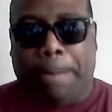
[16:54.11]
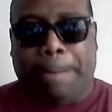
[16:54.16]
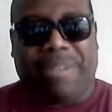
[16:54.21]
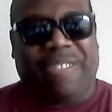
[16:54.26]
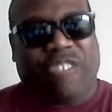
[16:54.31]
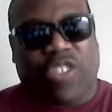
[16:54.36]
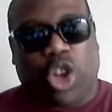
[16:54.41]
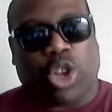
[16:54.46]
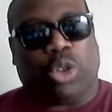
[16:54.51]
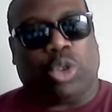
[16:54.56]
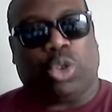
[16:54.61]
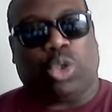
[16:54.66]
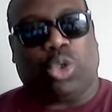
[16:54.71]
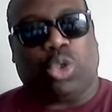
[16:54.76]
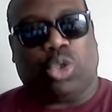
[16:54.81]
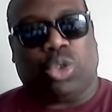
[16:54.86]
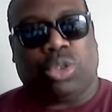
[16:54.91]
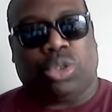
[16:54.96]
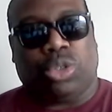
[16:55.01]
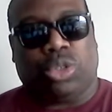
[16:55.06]

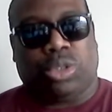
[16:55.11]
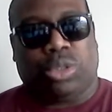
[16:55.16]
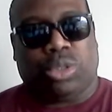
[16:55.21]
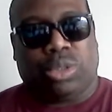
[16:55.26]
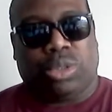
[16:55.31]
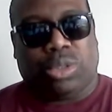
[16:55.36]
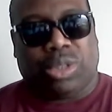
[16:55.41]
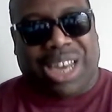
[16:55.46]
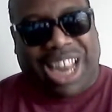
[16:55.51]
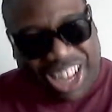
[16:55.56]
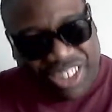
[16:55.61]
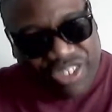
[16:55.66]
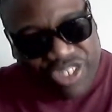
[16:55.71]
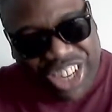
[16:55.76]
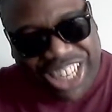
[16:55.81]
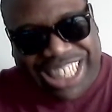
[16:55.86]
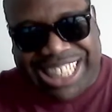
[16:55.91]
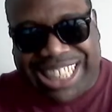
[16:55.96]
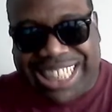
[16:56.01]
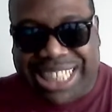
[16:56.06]
virtual
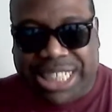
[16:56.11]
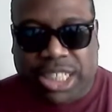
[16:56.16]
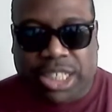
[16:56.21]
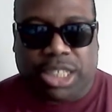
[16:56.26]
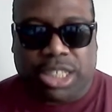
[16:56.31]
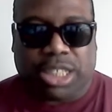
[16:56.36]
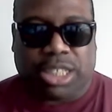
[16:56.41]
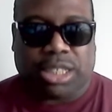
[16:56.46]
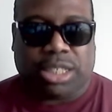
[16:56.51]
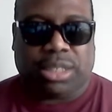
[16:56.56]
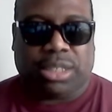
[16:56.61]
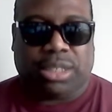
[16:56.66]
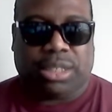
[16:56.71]
conferences